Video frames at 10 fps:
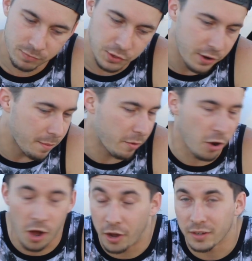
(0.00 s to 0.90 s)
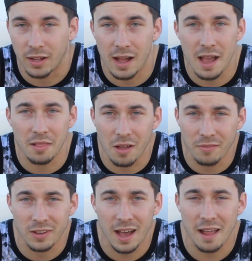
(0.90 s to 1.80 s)
Don't get me wrong, I
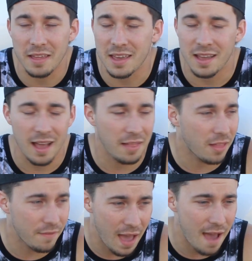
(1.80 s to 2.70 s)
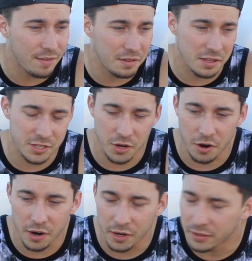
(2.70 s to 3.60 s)
love Kylie. I love having this
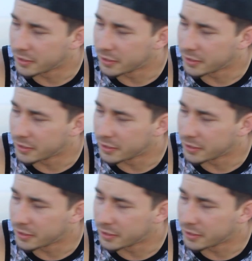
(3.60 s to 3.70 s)
car.